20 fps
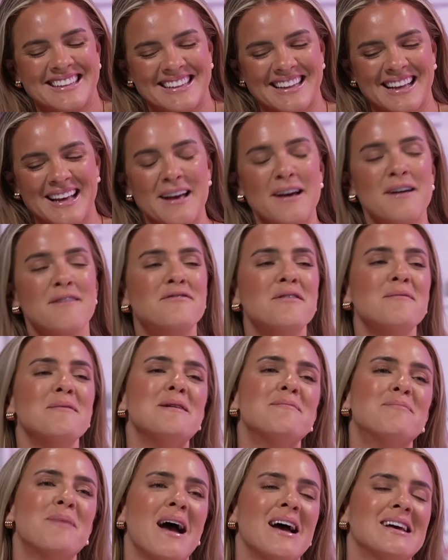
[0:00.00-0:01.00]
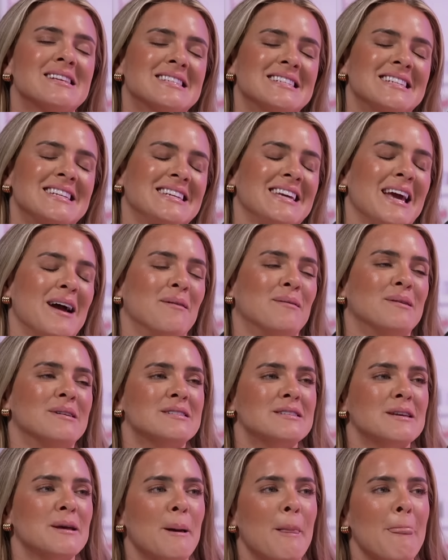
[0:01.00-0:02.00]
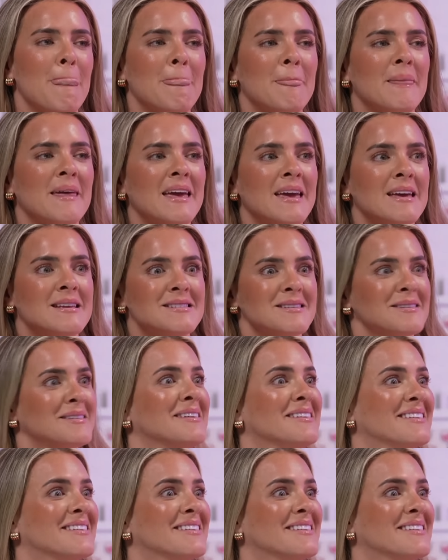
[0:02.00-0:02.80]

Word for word: Final answer. For me personally, yeah, it was. Is.